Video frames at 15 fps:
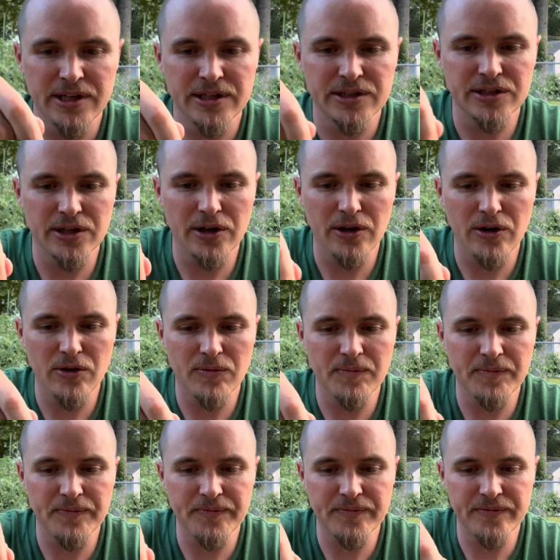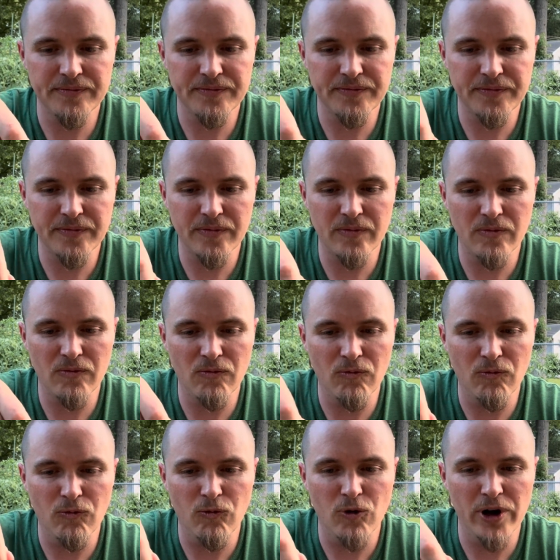So
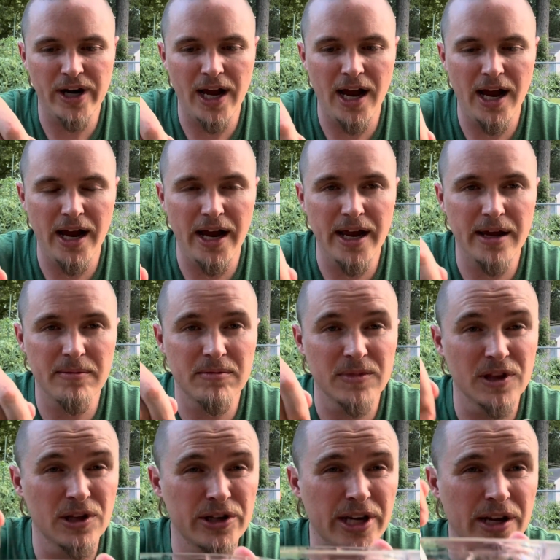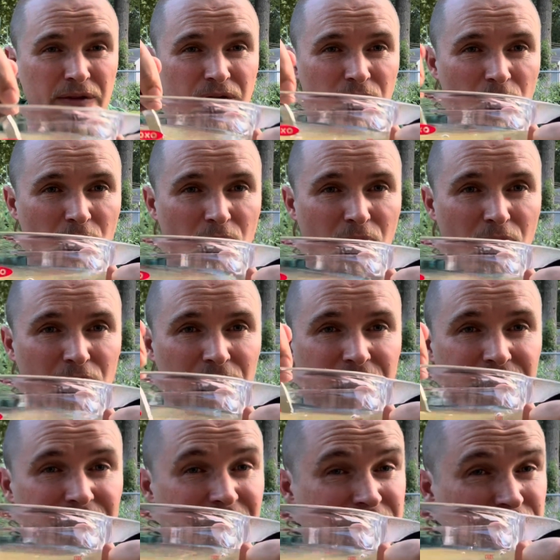what I'm looking for
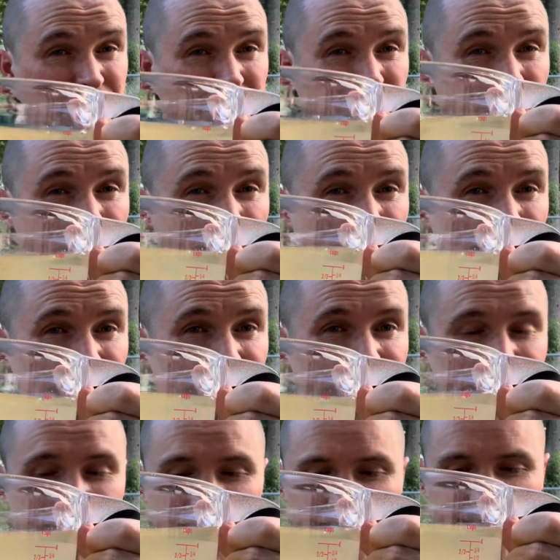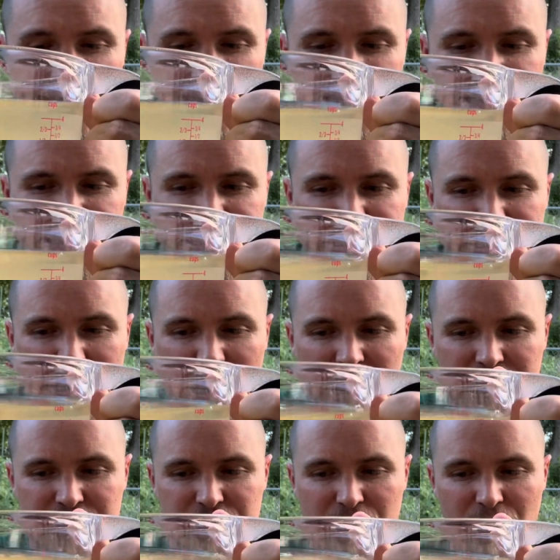and listening for is I
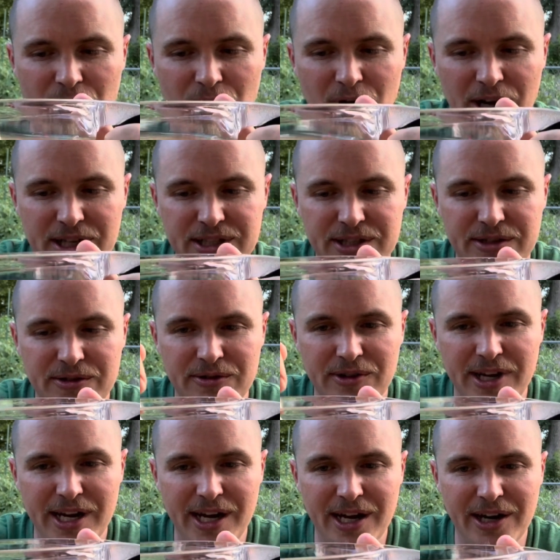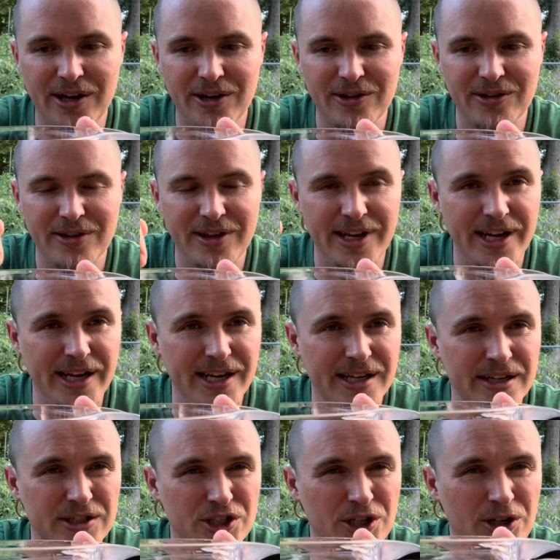don't want to hear the
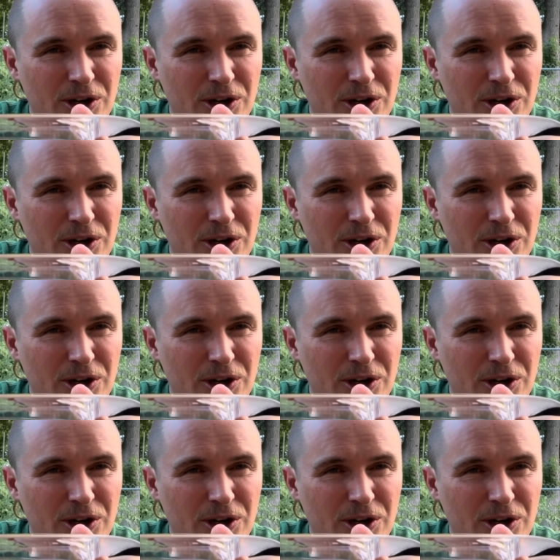sugar